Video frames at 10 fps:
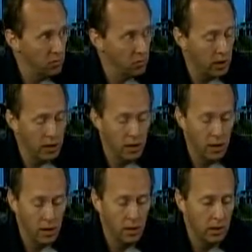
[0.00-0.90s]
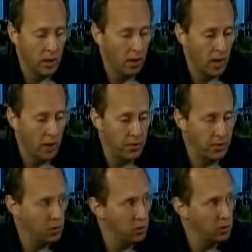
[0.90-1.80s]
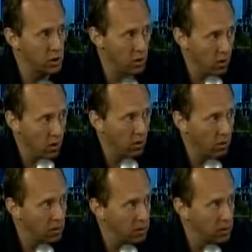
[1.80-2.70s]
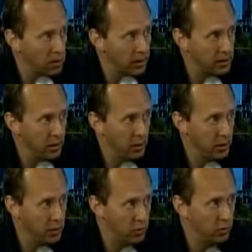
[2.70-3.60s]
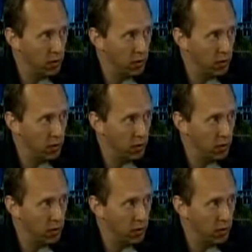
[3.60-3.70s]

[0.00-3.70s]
Right? I think they should be smaller at the elementary level.